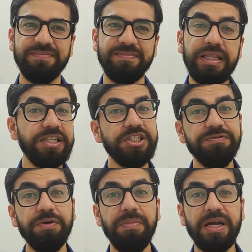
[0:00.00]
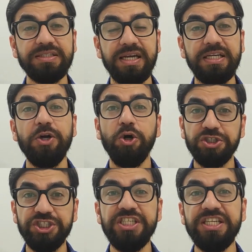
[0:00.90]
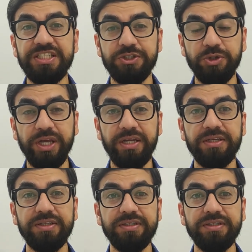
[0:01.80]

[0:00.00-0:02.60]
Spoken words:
That's it from my side on GDs today.